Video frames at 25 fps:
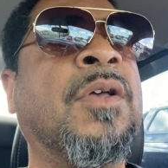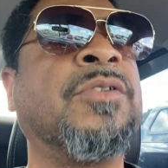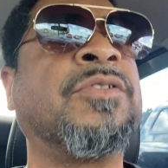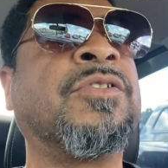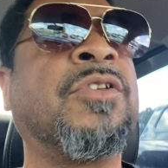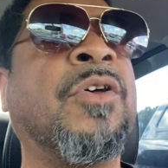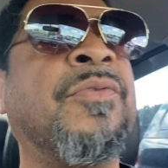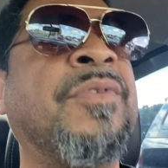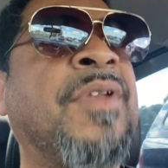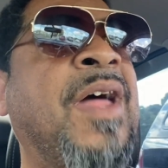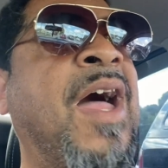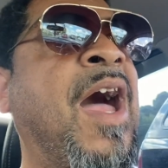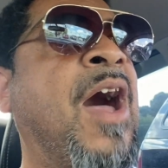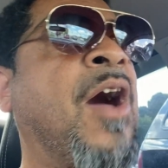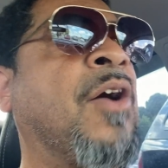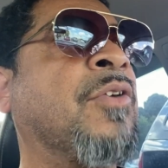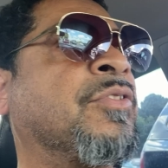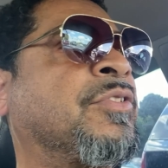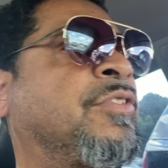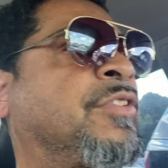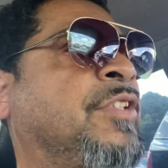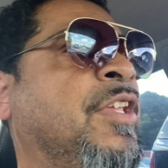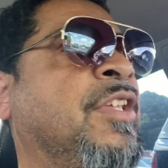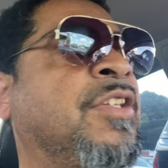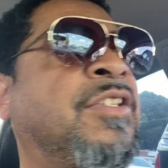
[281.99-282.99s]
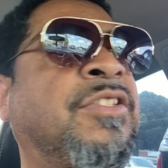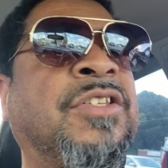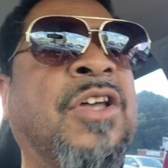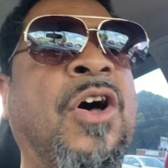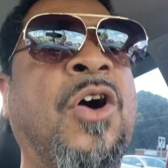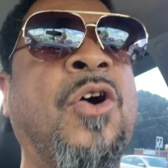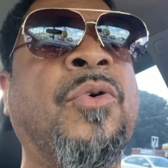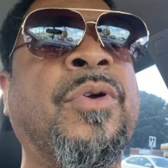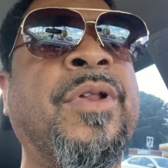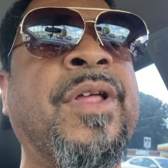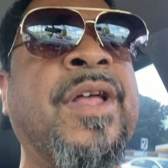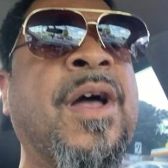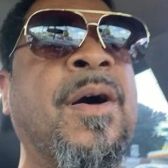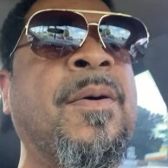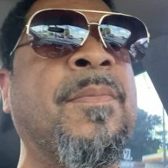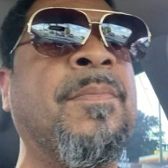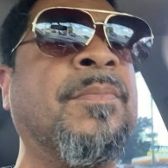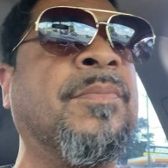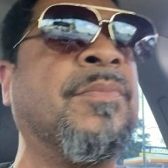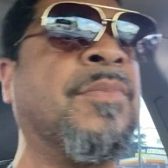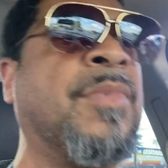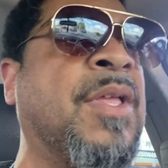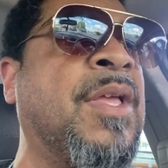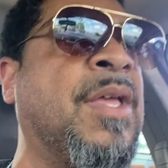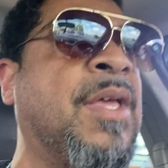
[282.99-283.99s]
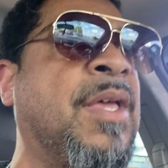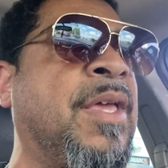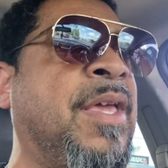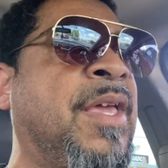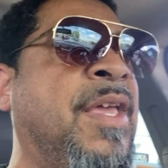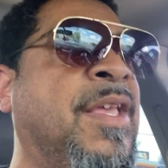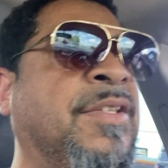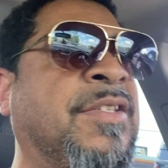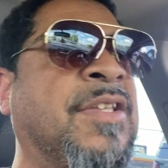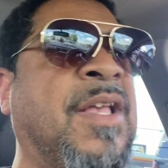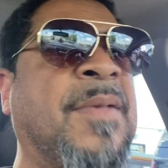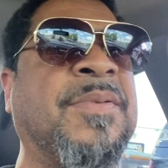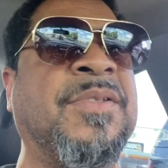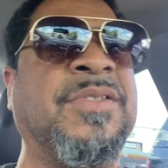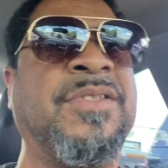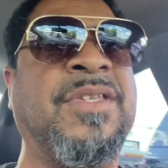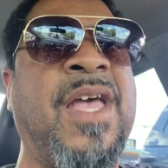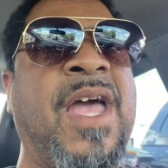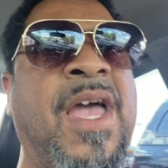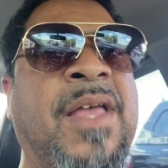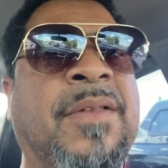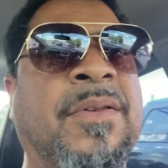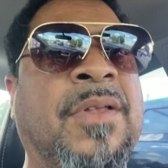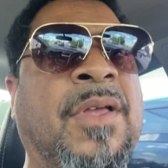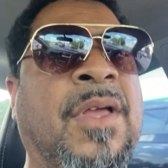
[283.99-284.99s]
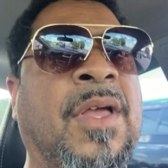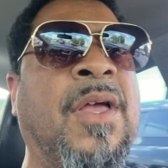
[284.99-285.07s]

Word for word: So now she's told him he's upset.